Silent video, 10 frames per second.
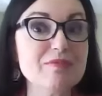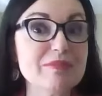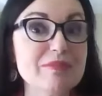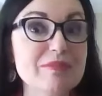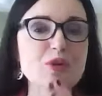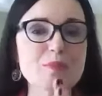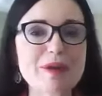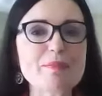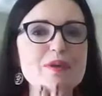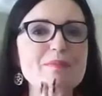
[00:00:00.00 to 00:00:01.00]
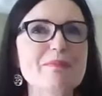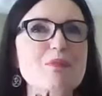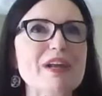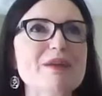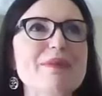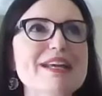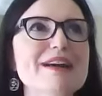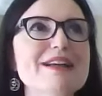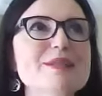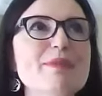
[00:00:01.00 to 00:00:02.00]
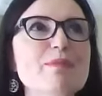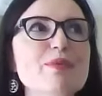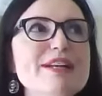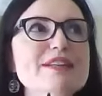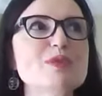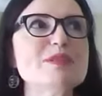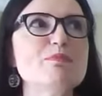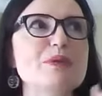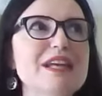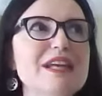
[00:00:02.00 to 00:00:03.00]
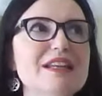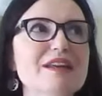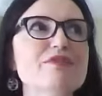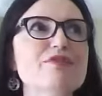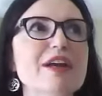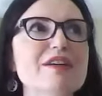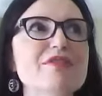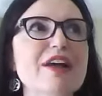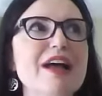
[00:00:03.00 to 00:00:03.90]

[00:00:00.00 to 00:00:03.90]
Like I remember one of my youngest memories was being in front of,